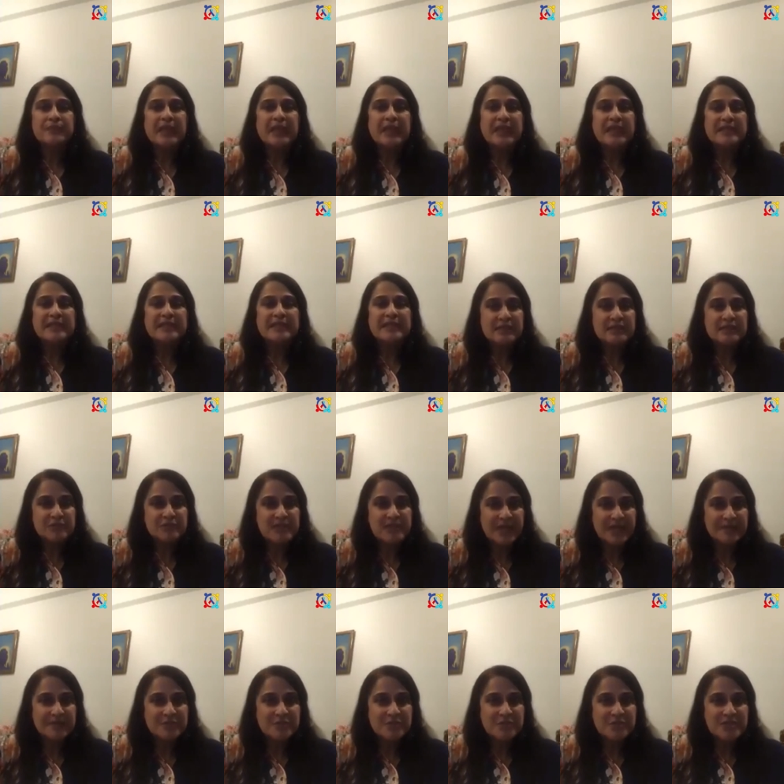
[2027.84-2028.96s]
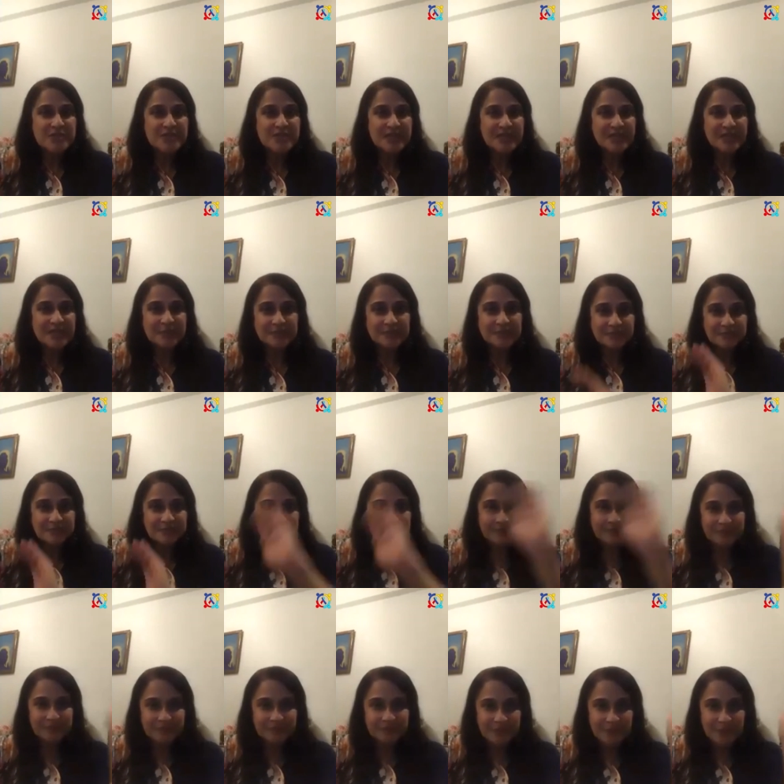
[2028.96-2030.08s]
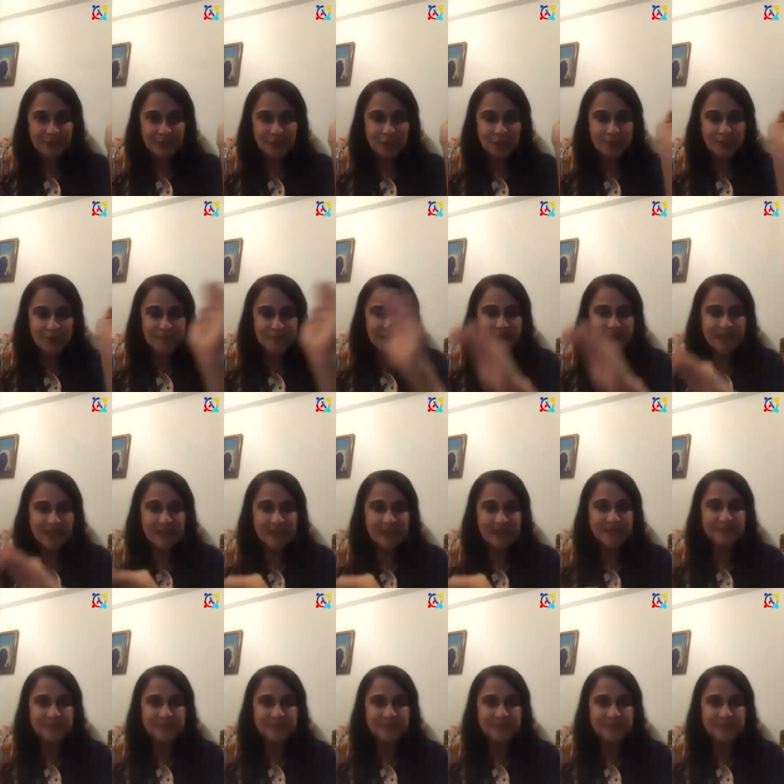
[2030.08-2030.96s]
it's now time to say goodbye.